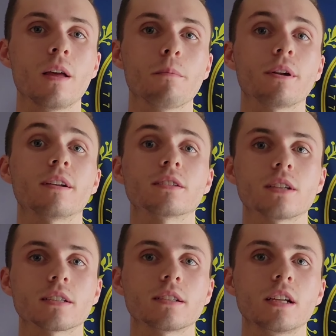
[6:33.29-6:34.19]
but a
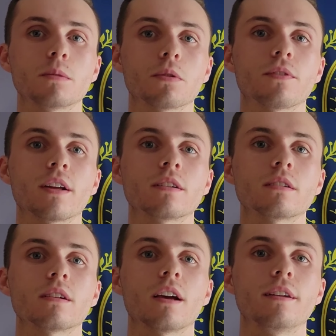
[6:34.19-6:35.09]
necessity to
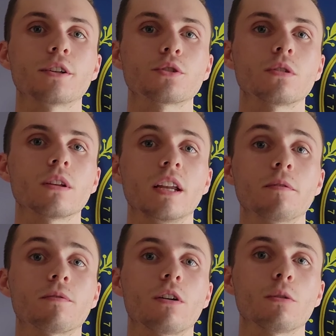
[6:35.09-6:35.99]
prevent initial and
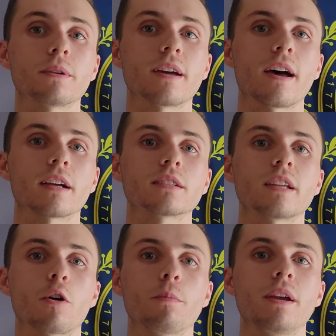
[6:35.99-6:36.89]
even follow-up attacks
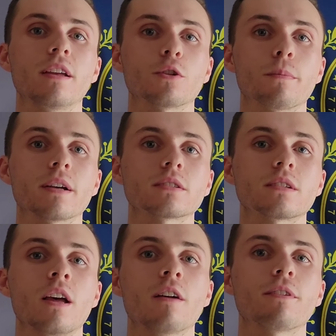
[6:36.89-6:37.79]
that will be in their best